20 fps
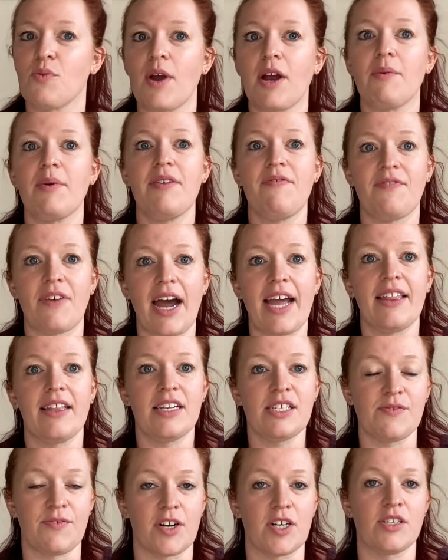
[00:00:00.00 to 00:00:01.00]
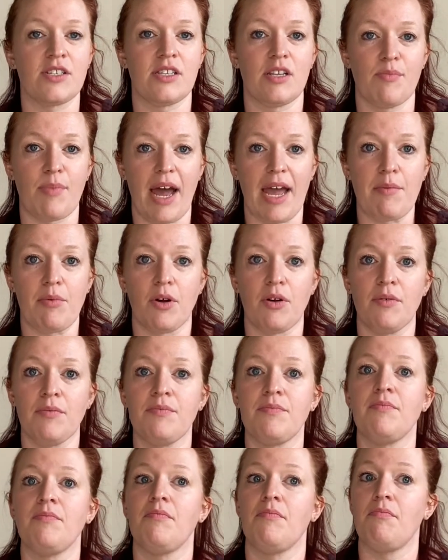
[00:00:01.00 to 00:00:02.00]
where we find this verse in the Bible.
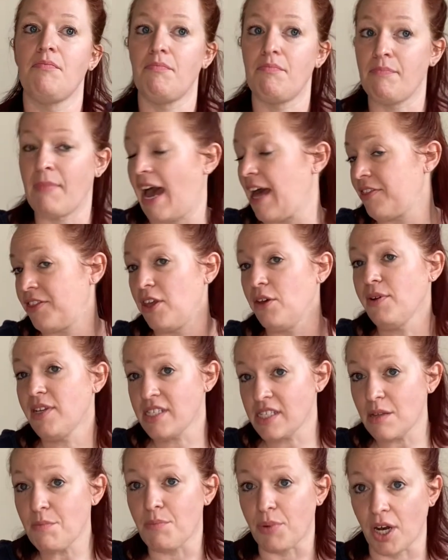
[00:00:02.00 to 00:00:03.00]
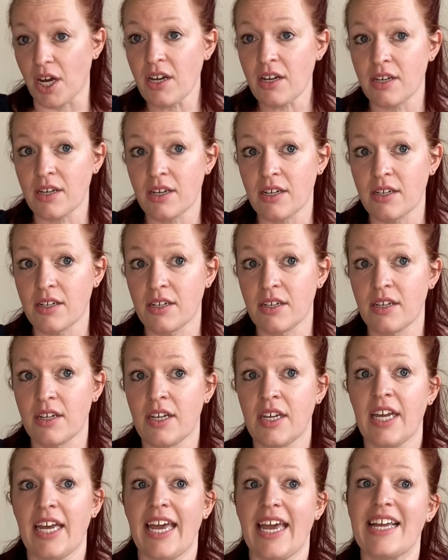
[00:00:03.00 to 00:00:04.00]
Matthew is the book.
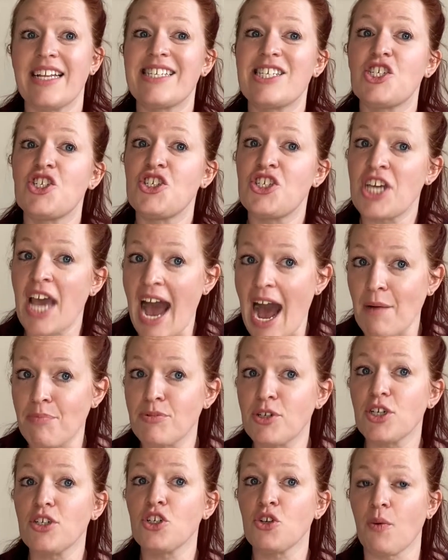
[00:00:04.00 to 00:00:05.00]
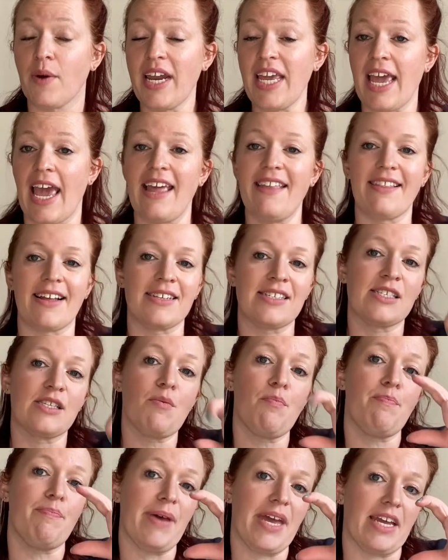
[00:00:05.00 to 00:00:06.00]
It's chapter 28, that's the
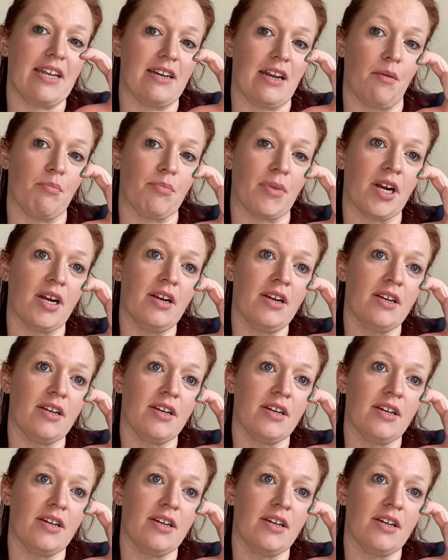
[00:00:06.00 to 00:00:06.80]
big number.